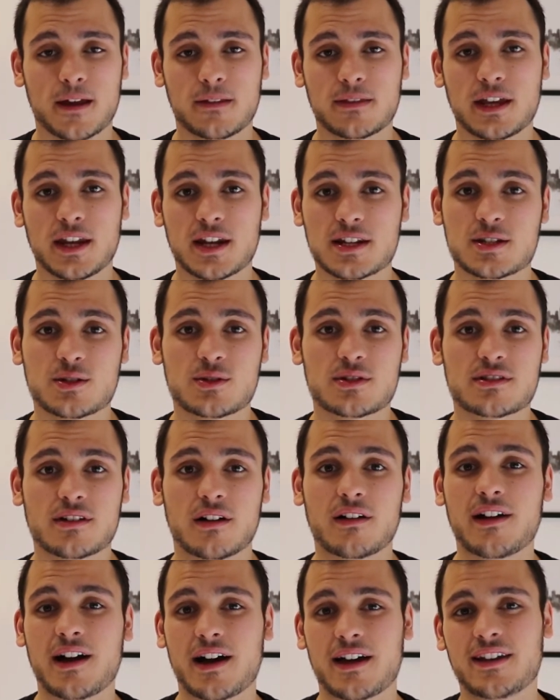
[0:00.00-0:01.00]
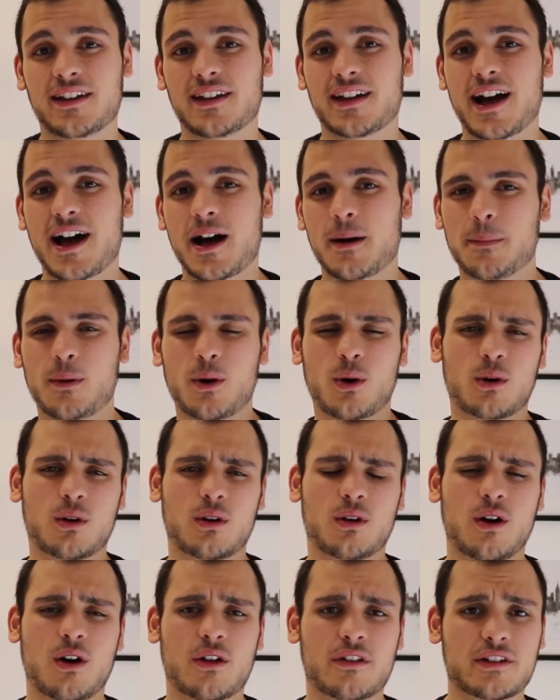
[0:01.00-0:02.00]
And then as you start adding up
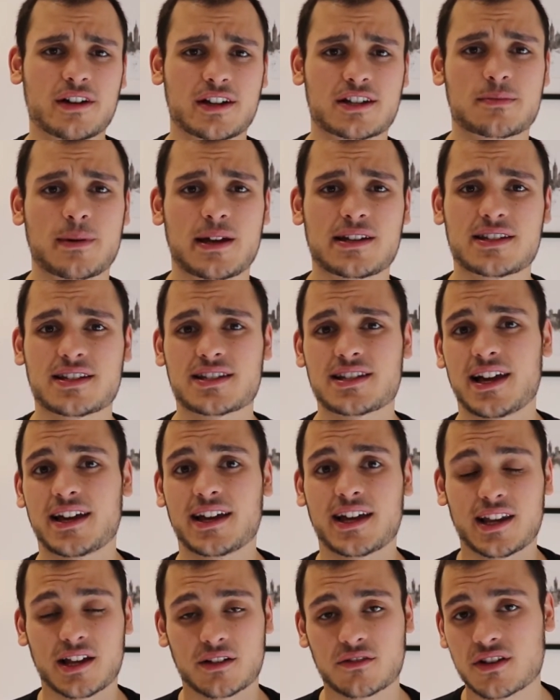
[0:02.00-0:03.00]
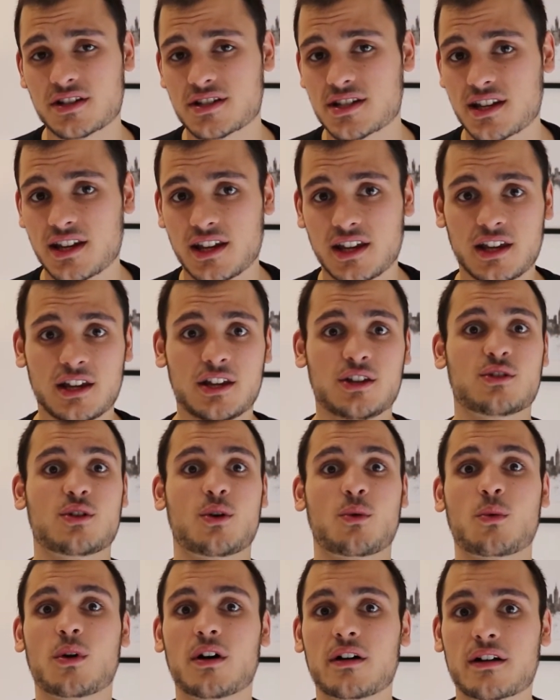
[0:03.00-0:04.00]
all other expenses like electricity,
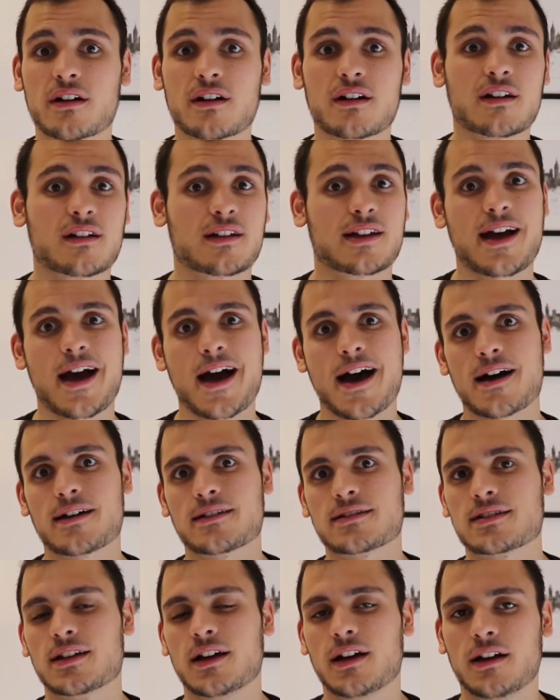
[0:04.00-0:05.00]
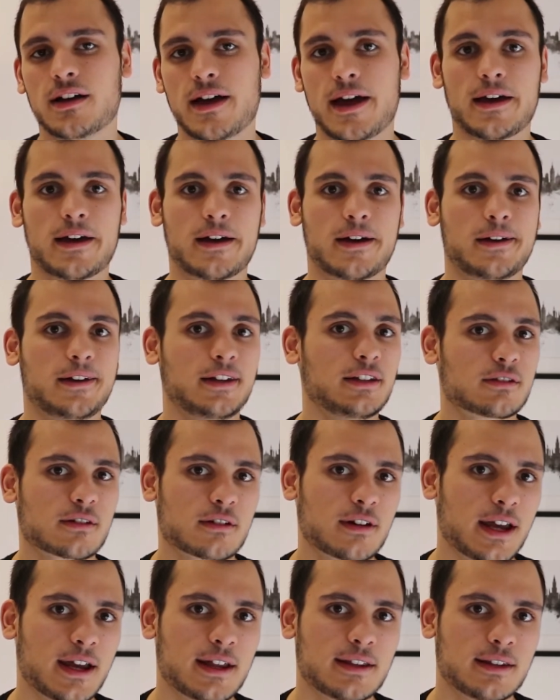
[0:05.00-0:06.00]
water, gas,
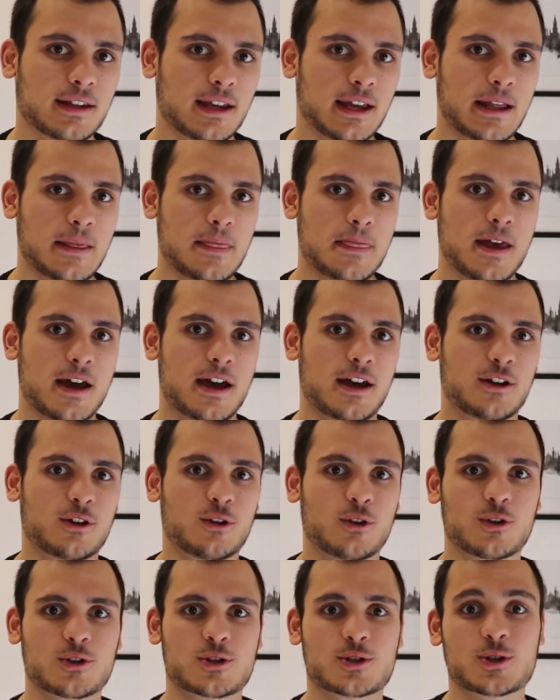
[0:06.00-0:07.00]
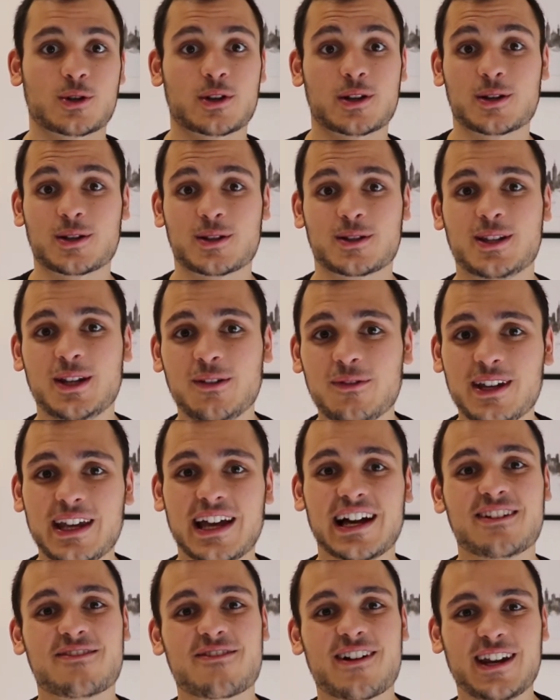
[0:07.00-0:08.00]
internet, and then also the TV
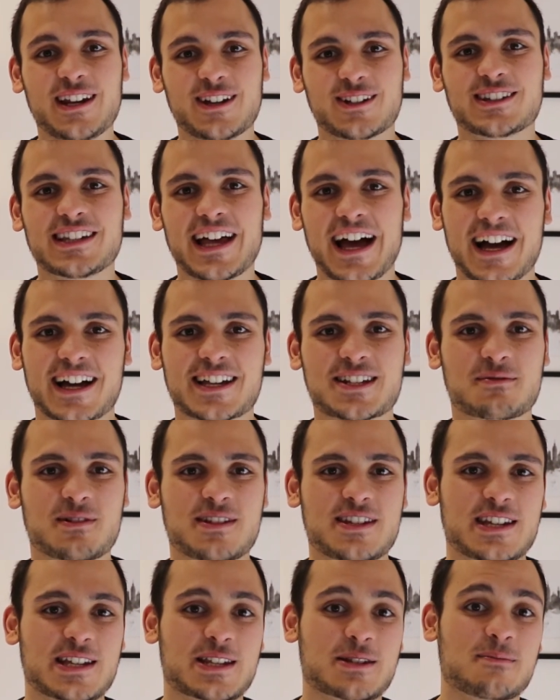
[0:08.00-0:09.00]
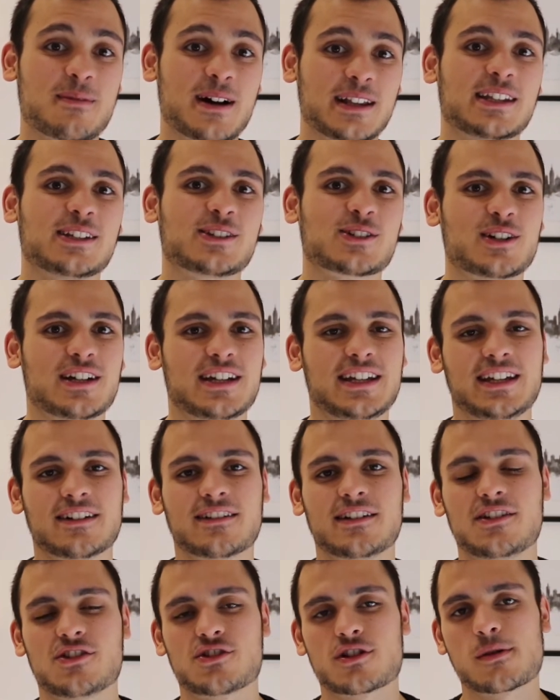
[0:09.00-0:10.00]
and radio tax, which is mandatory
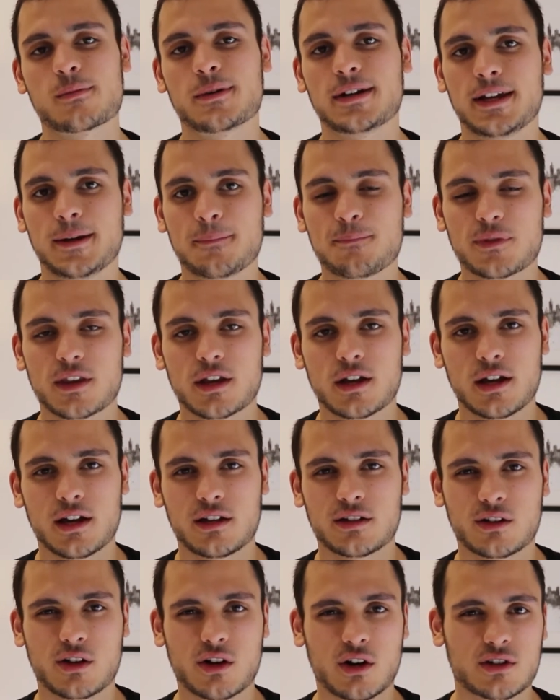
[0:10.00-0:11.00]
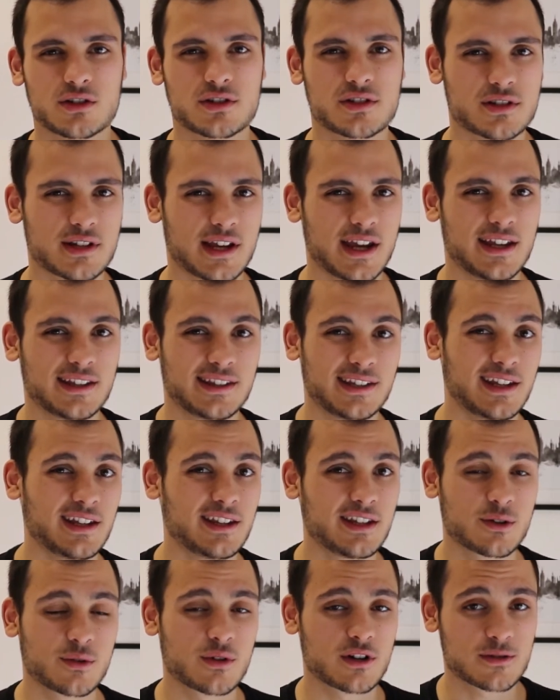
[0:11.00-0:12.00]
here in Germany and costs
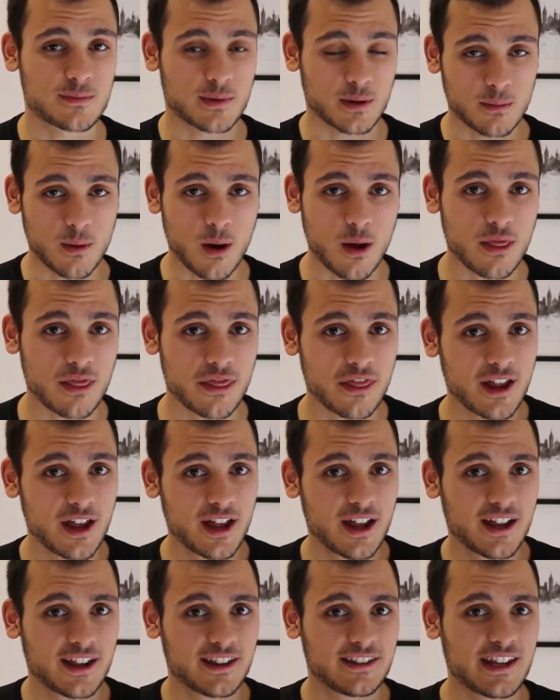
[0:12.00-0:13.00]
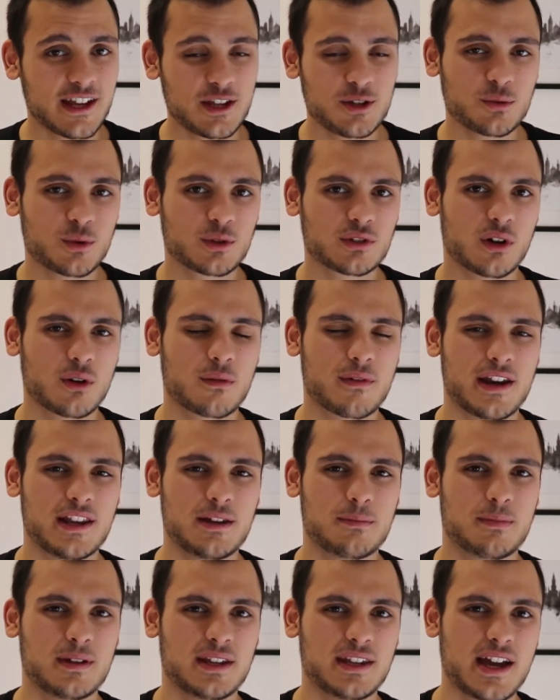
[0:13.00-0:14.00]
18 euros per month, then you would
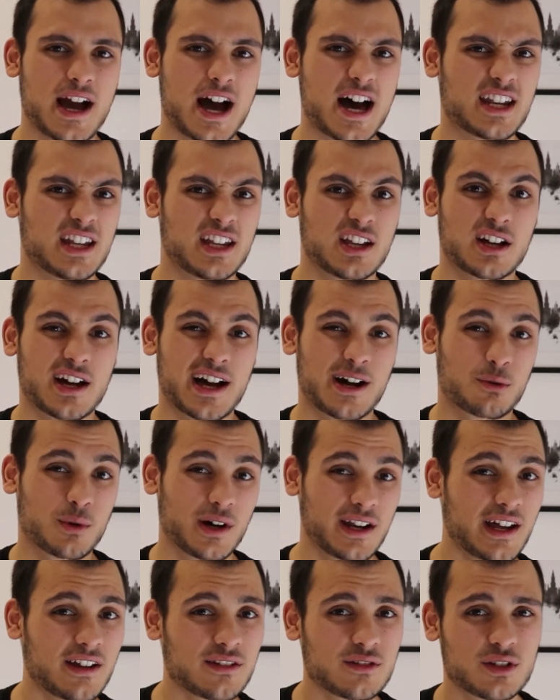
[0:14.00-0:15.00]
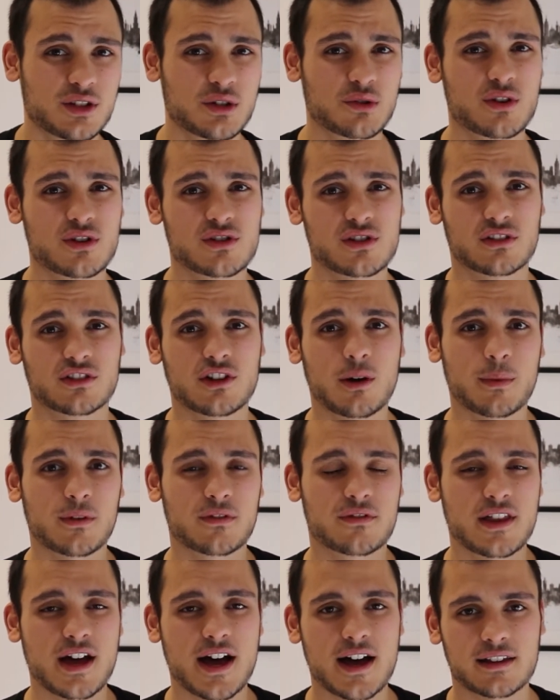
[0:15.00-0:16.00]
already be adding 100 euros on top
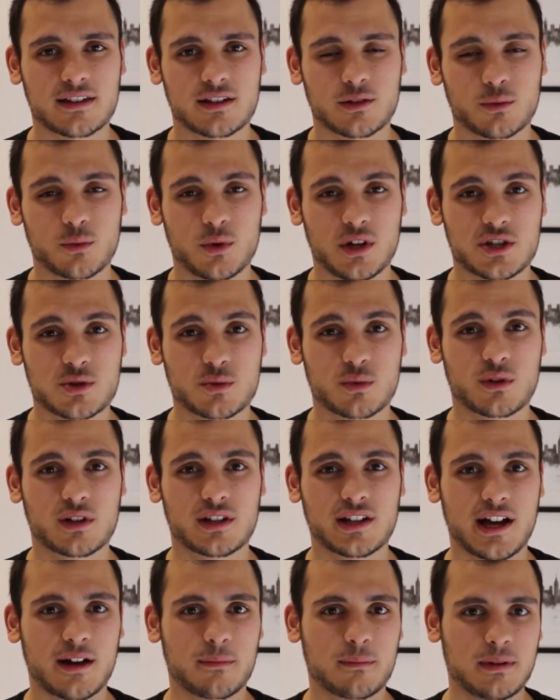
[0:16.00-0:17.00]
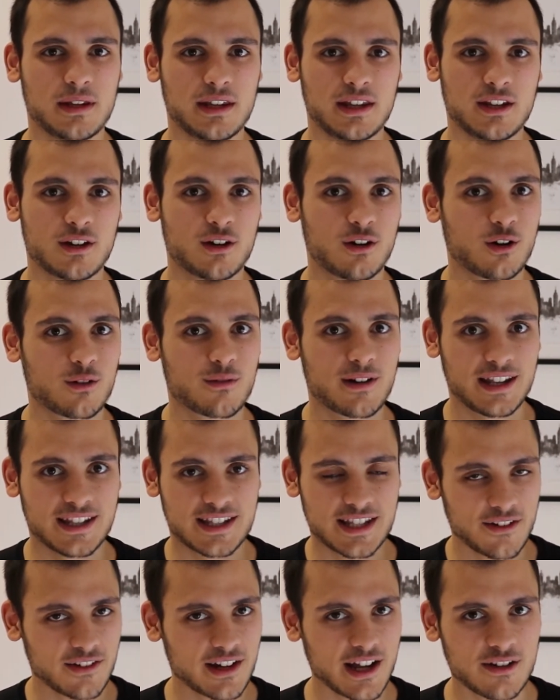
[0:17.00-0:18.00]
of that, which would be already
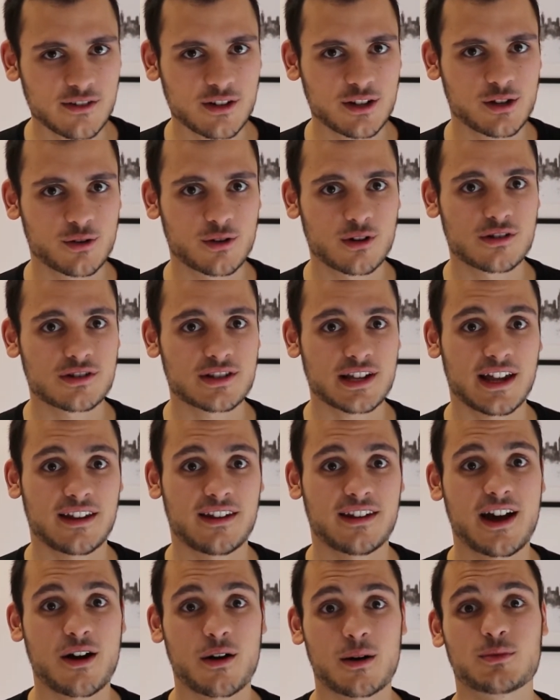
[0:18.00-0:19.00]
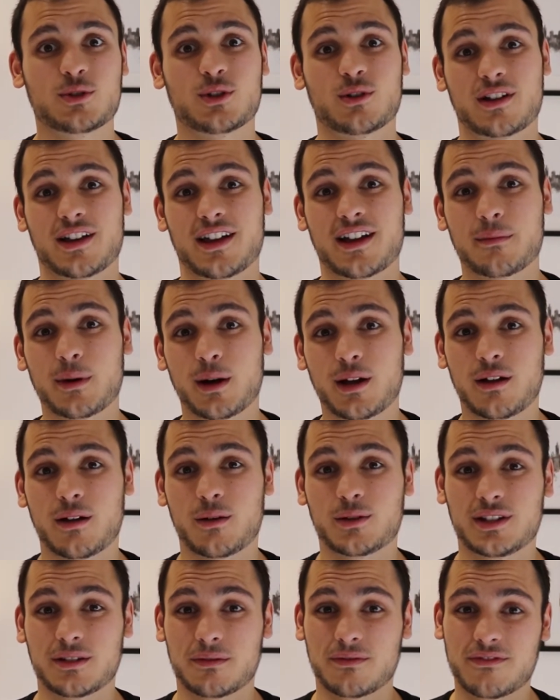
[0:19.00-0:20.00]
700 euros. And now I'm talking
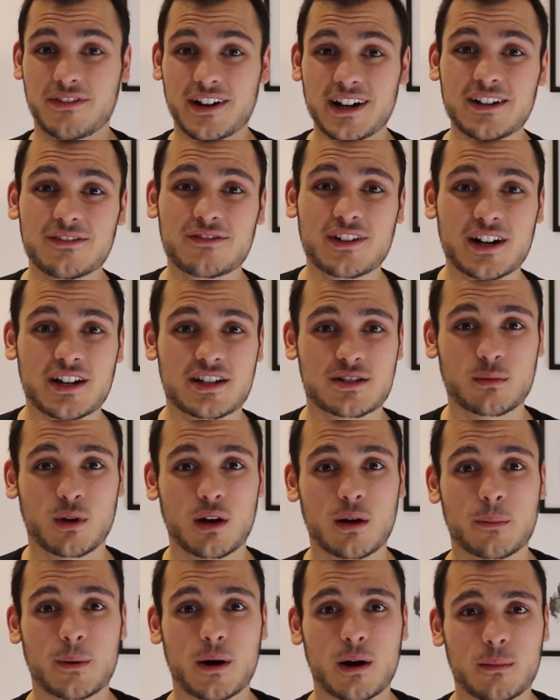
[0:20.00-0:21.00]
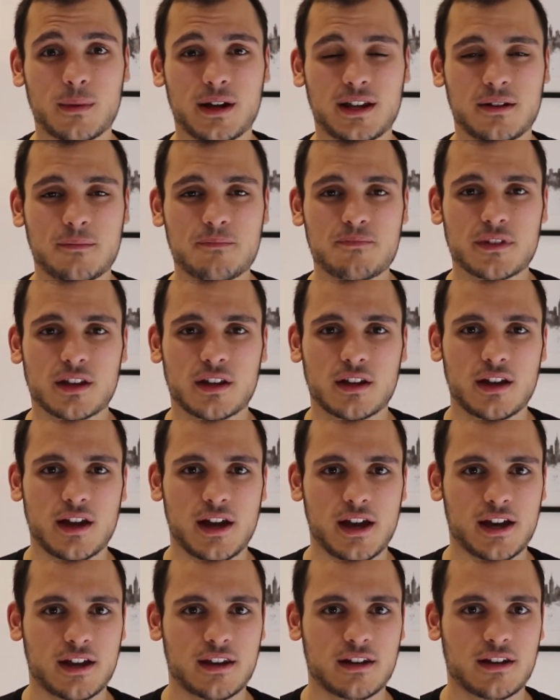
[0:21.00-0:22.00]
about a very, very small apartment,
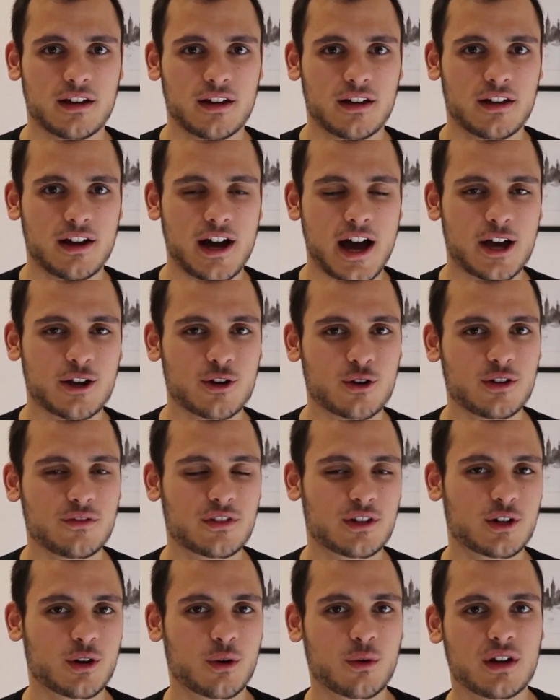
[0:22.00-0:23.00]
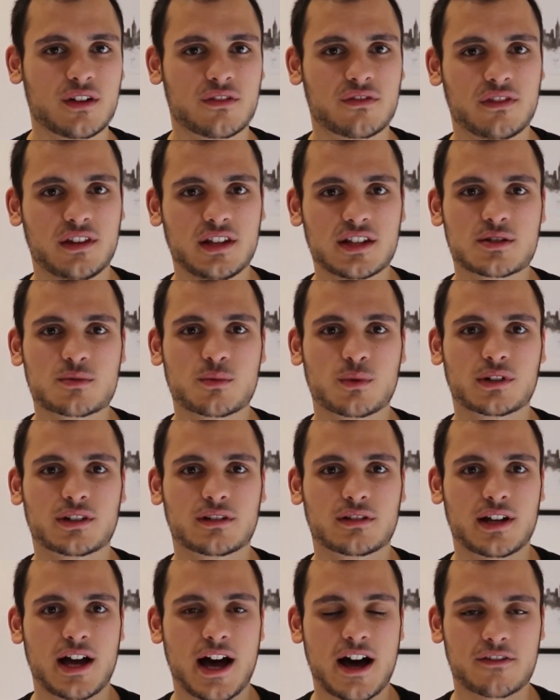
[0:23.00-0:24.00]
and I don't even know if this
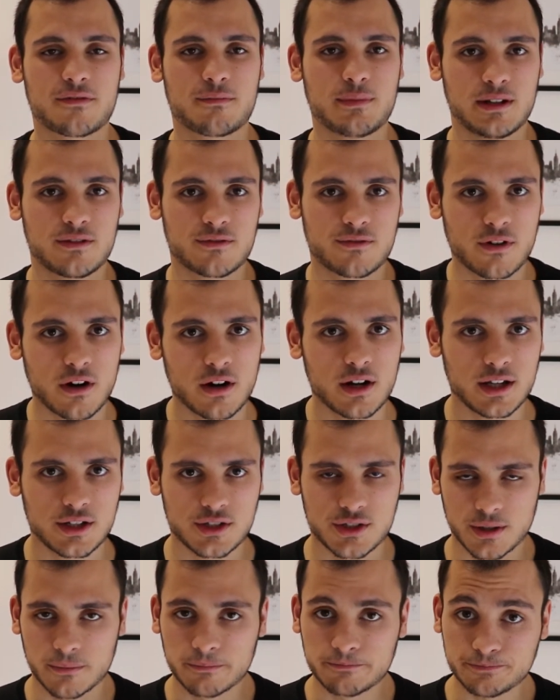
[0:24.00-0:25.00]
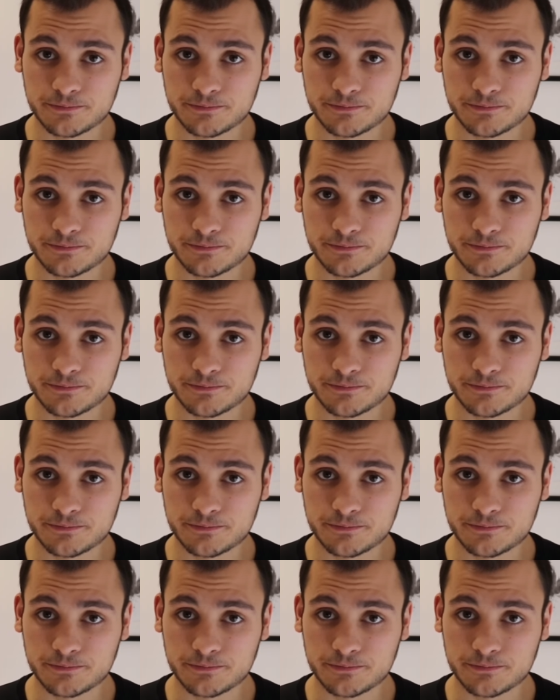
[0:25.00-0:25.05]
would have been furnished.